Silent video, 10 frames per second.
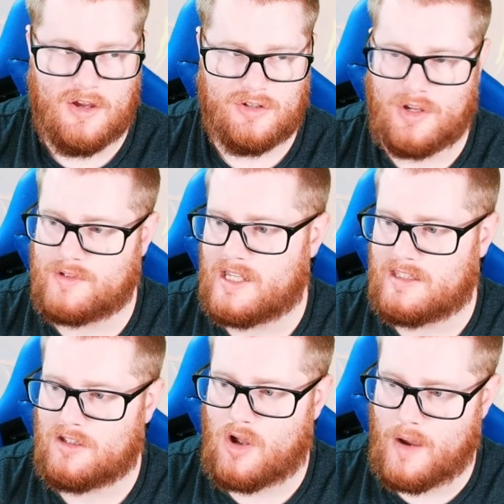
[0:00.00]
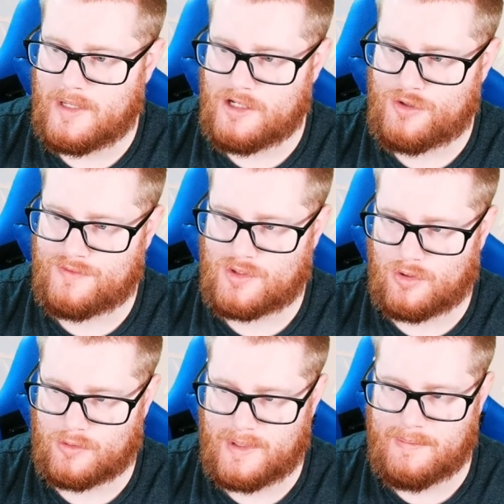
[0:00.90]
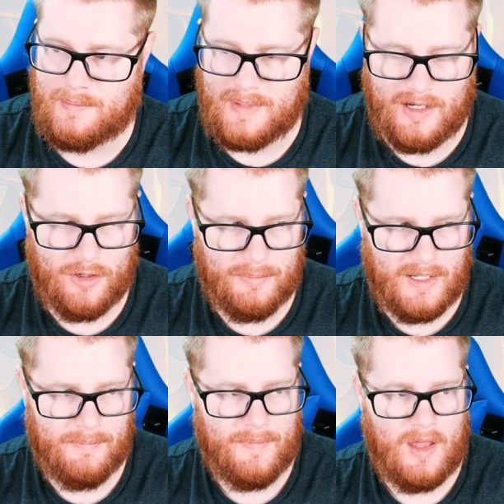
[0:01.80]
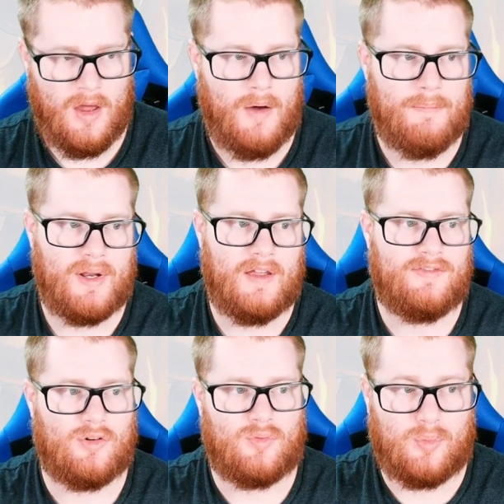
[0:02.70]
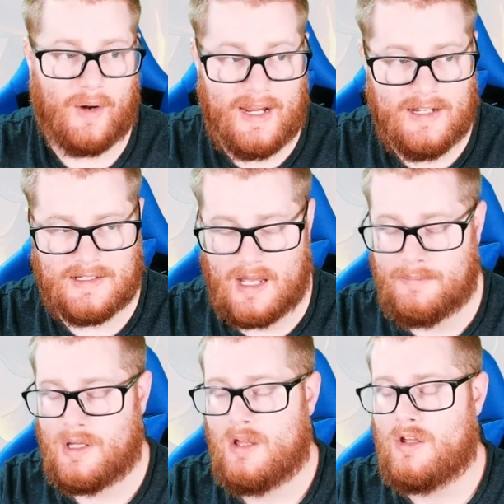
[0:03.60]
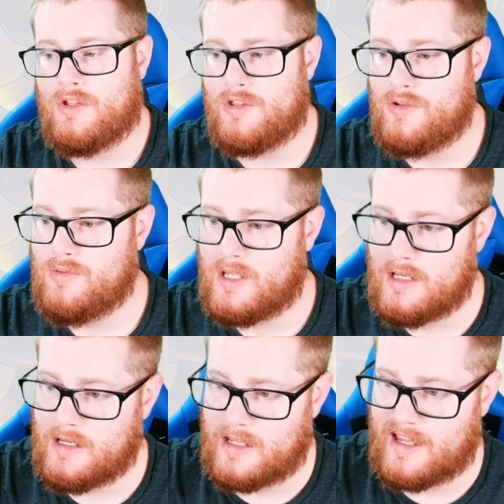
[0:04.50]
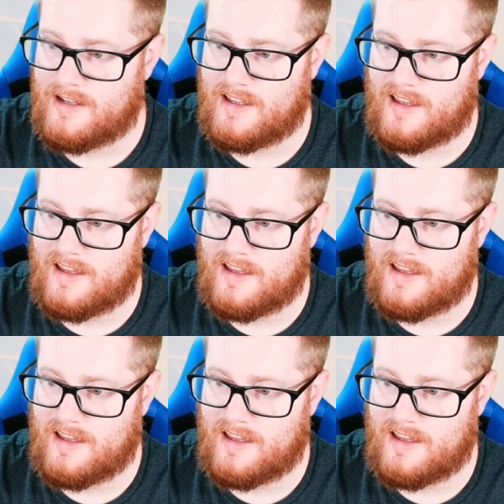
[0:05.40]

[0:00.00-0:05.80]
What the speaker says: So it's like the combination of Solar Beam and Meteor Beam, but if the rain is up, you can get